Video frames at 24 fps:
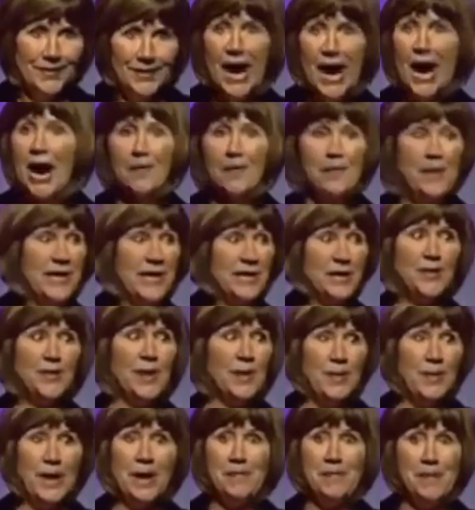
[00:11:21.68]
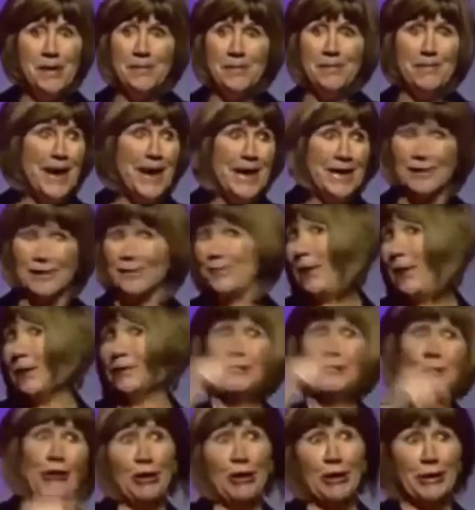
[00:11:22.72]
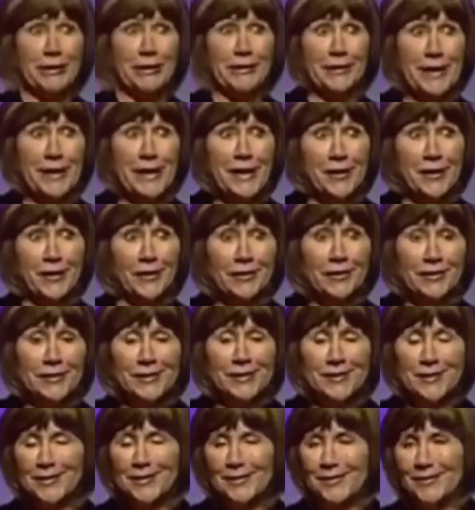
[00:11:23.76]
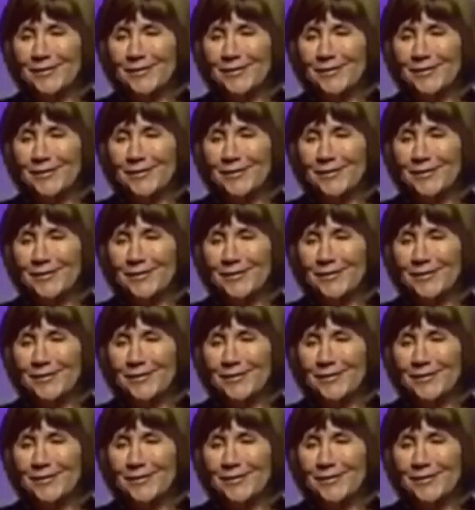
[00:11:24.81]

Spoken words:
Our basement may be a mess, but look at theirs.